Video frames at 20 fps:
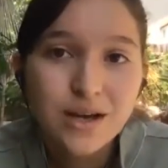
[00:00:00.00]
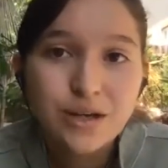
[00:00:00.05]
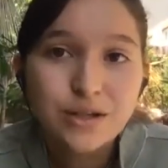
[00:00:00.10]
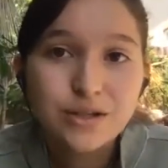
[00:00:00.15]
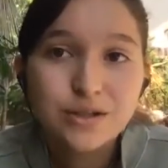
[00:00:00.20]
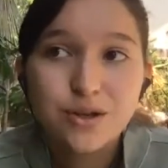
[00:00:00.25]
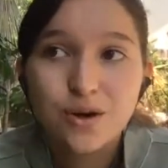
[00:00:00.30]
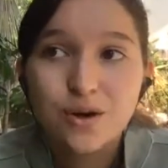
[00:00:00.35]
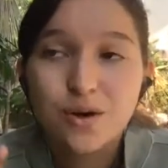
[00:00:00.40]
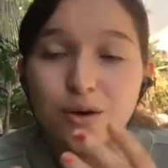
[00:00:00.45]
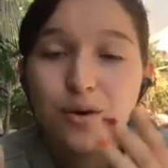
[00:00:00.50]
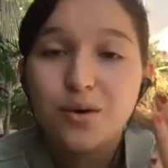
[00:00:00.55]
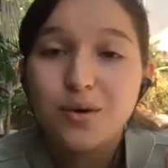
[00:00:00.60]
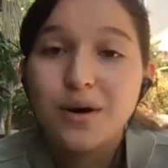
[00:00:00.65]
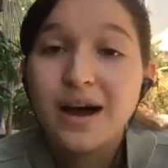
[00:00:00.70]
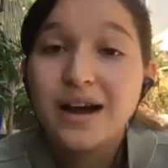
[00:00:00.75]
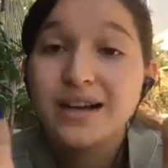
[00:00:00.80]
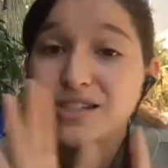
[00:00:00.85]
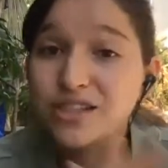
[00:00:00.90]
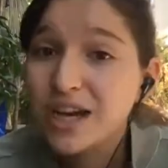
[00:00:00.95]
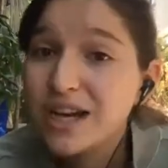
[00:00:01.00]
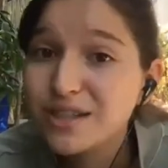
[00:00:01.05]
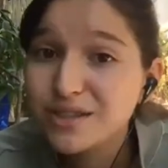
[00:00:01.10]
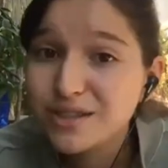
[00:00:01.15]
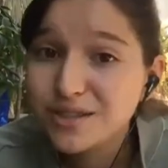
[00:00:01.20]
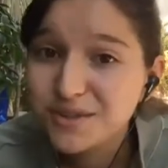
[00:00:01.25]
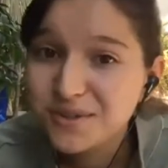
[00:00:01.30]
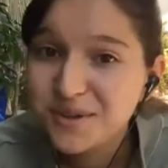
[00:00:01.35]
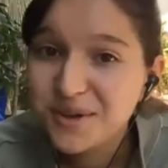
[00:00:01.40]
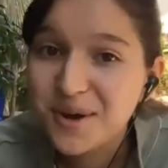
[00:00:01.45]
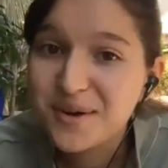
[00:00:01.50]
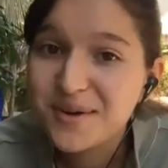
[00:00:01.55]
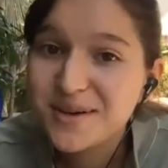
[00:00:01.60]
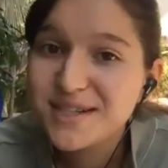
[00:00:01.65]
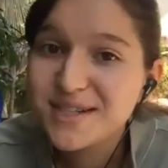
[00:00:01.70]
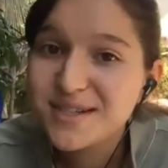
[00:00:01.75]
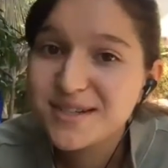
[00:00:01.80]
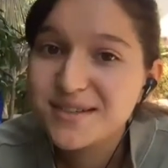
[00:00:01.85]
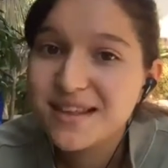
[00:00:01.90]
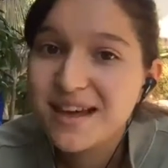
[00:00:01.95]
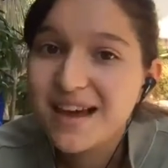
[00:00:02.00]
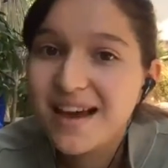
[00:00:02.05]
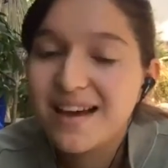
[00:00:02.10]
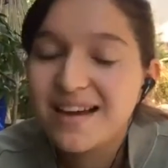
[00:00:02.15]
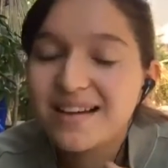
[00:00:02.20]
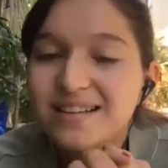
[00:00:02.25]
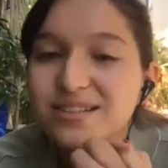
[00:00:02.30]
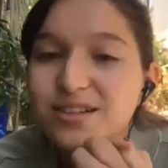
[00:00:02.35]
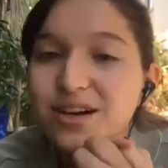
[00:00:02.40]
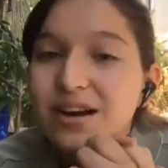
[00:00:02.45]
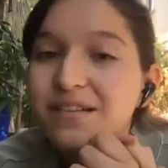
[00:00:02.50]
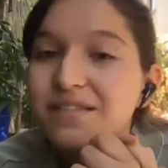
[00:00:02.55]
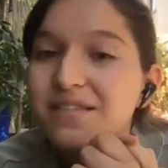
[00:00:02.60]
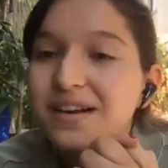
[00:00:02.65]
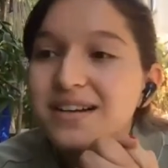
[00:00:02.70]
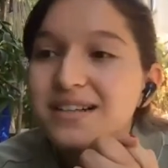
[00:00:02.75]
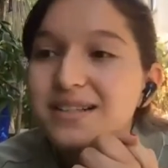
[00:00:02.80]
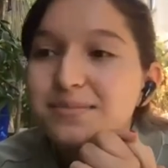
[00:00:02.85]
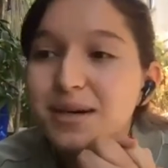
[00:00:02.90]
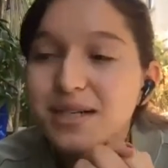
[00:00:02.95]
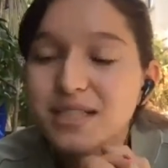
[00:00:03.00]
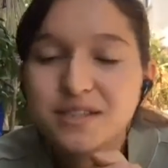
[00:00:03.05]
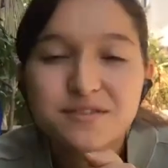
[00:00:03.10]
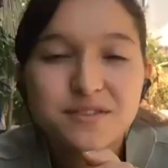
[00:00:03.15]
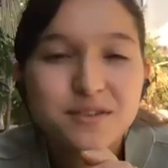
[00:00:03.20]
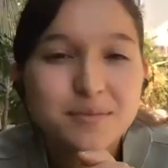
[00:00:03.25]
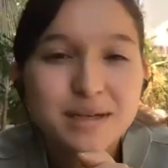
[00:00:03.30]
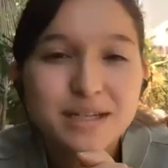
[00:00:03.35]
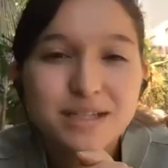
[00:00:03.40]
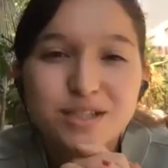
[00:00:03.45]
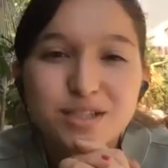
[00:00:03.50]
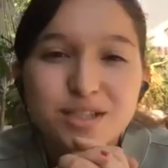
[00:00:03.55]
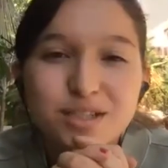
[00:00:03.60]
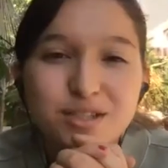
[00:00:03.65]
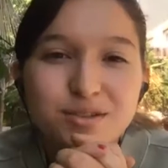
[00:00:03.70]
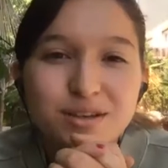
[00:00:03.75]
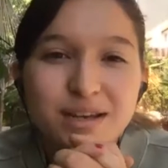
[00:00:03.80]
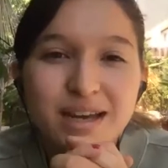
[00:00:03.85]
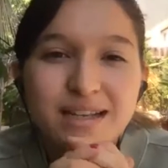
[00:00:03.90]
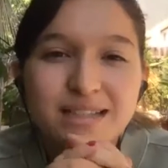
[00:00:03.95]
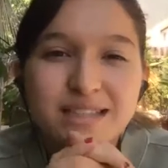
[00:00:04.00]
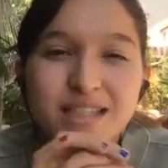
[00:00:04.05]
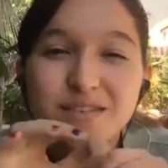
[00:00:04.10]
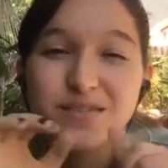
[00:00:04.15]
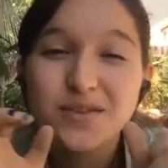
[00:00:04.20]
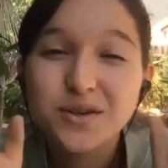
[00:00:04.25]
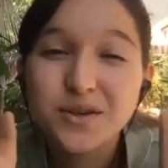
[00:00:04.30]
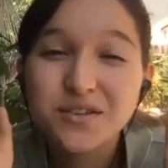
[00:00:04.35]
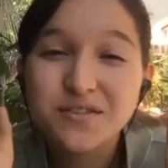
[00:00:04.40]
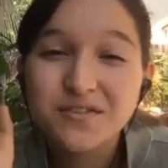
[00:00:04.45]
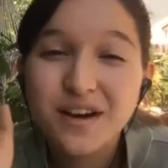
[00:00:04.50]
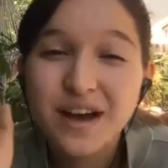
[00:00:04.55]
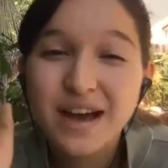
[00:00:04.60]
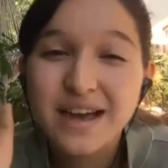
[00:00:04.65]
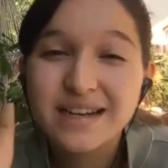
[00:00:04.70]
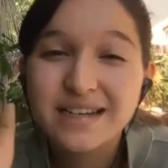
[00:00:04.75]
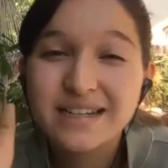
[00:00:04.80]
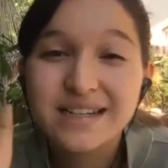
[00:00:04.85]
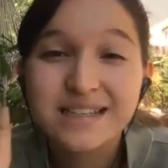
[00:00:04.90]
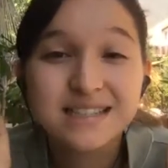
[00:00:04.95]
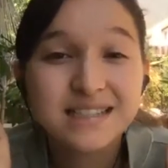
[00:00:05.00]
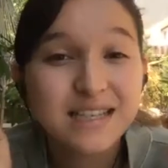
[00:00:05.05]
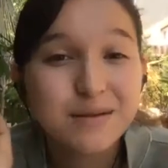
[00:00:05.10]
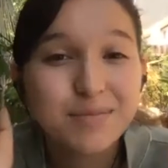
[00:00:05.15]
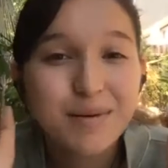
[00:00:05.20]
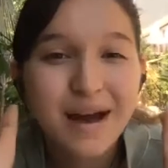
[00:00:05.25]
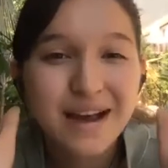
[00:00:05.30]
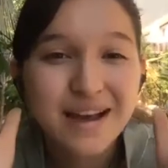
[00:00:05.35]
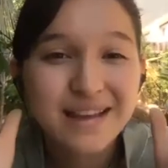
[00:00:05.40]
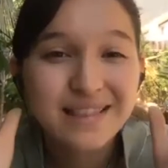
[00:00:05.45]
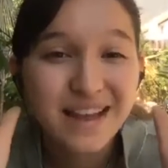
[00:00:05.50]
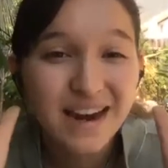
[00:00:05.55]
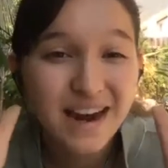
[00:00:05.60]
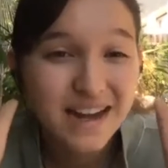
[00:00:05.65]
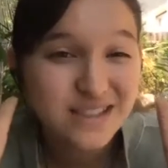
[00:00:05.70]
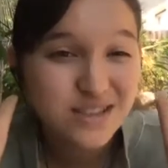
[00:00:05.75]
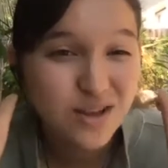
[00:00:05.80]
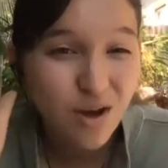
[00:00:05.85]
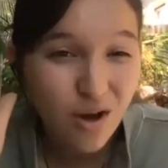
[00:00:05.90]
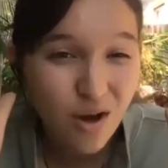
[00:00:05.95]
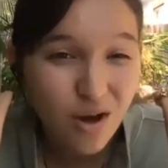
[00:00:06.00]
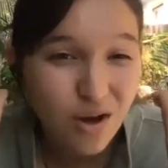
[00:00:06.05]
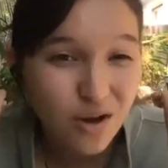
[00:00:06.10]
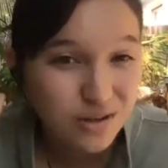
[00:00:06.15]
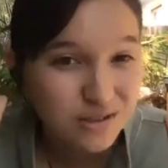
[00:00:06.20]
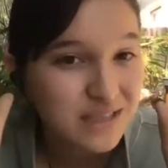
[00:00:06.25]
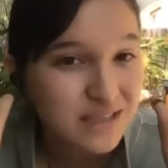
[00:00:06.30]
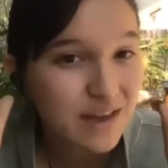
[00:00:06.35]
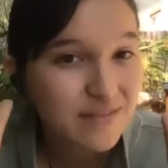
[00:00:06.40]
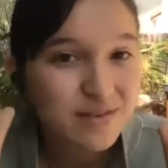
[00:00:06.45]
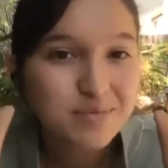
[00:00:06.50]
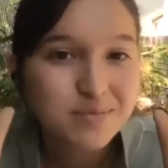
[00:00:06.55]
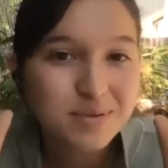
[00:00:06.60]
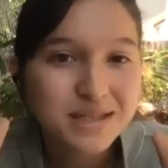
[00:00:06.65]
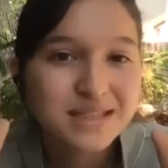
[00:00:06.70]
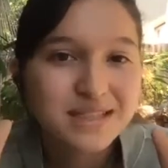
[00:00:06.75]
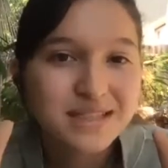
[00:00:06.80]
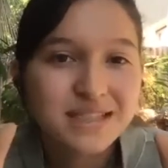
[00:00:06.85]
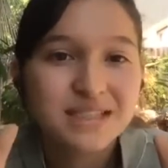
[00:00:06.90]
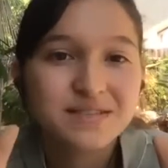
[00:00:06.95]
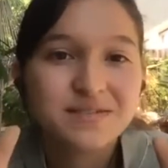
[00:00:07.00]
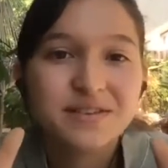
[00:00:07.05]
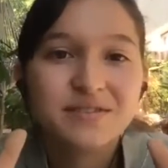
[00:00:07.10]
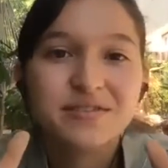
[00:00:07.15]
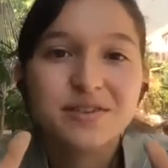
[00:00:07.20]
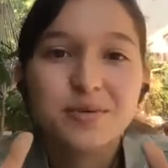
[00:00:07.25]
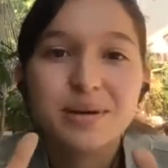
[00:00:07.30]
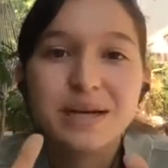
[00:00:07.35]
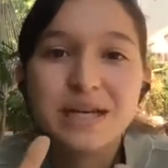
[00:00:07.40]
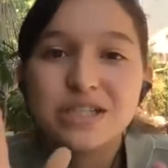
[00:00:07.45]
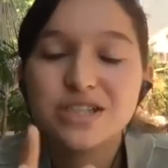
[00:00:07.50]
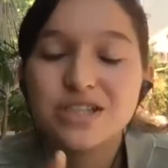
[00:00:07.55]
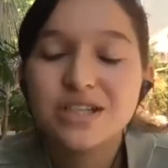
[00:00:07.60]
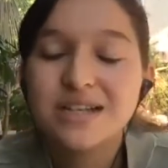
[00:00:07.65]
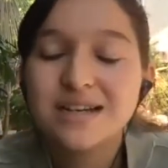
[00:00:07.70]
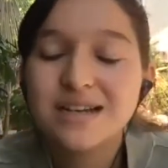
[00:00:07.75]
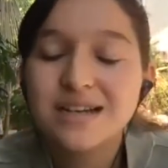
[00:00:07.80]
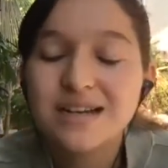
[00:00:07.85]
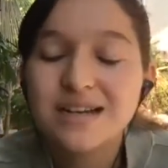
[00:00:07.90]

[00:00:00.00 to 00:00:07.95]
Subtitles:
So I challenge you to go and do that. Try to find as much information as you can. See if you can find a seed packet that has all 7 pieces of information.